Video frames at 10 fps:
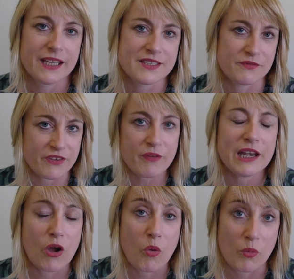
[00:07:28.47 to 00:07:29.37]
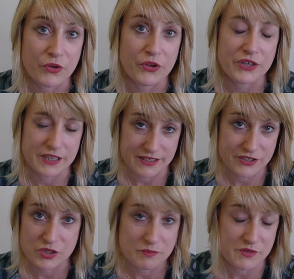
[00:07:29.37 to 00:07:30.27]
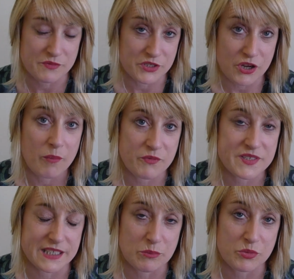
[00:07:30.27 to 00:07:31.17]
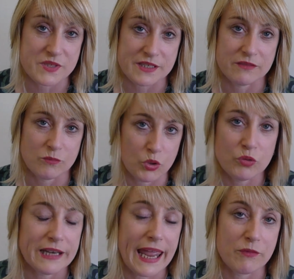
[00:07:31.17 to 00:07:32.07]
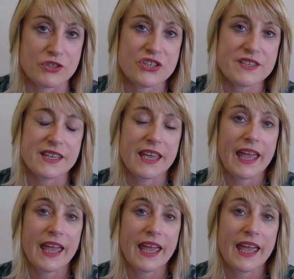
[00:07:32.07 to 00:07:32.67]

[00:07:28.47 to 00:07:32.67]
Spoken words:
It's a very long word in terms of the type of syllables in world languages,